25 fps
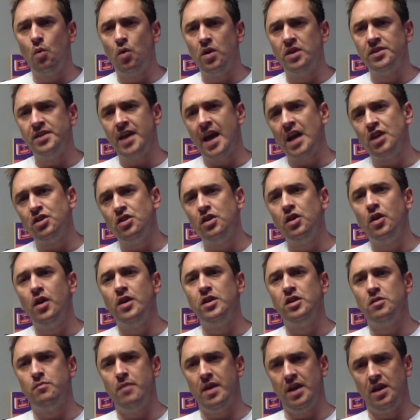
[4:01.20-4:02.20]
what is actually
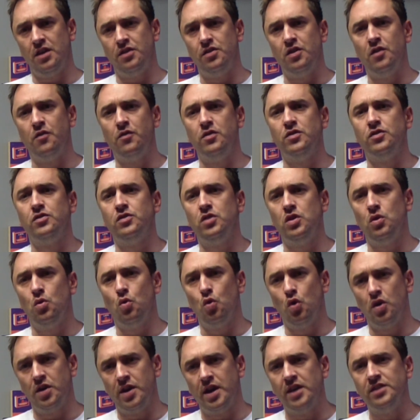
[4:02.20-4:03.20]
going to make a difference to
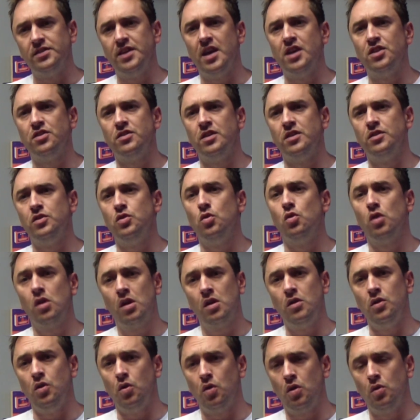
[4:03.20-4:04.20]
your organization and to
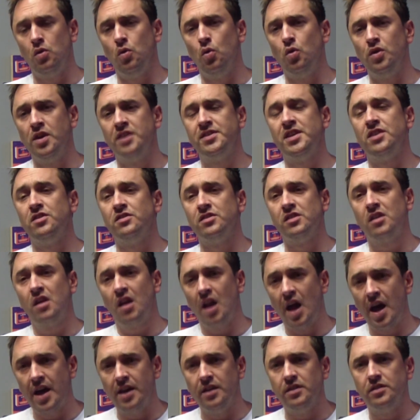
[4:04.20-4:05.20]
your
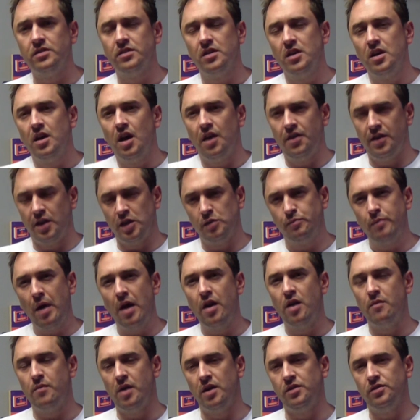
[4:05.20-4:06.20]
organization's clients, I think is
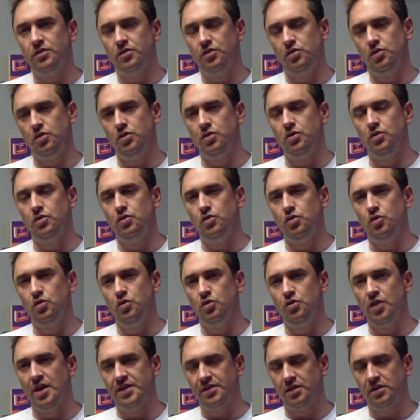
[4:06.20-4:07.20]
paramount to
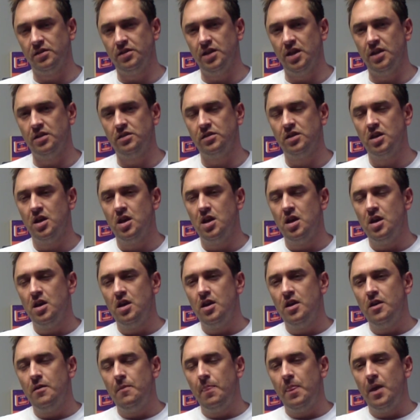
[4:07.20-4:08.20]
that success.
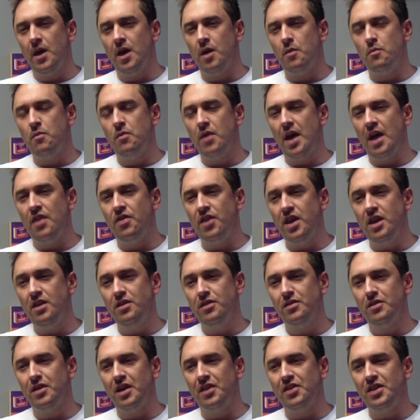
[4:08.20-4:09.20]
And
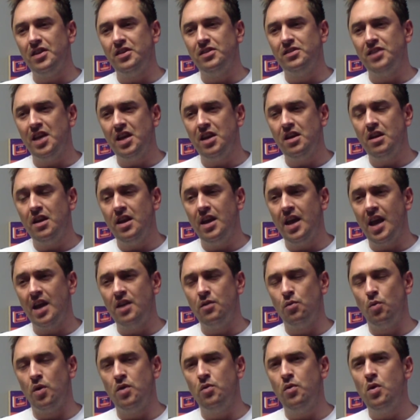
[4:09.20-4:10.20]
then I think secondly,
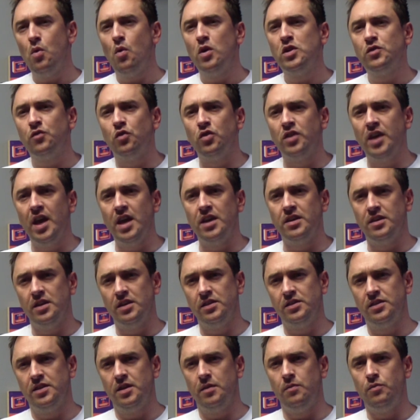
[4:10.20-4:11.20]
and one we always forget,
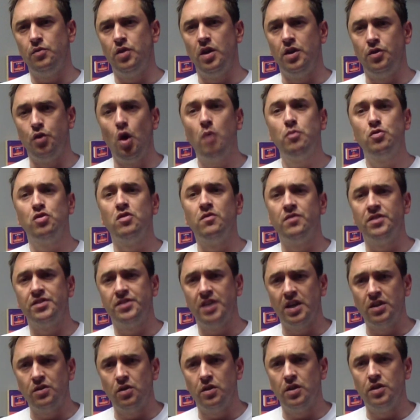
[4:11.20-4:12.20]
is the adoption of
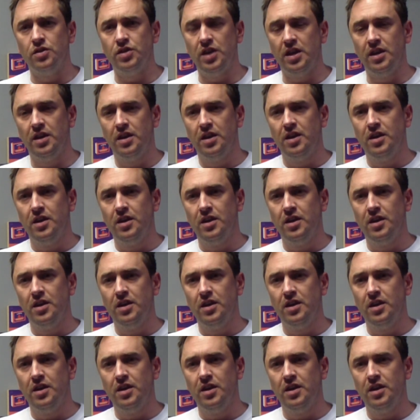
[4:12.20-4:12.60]
this technology.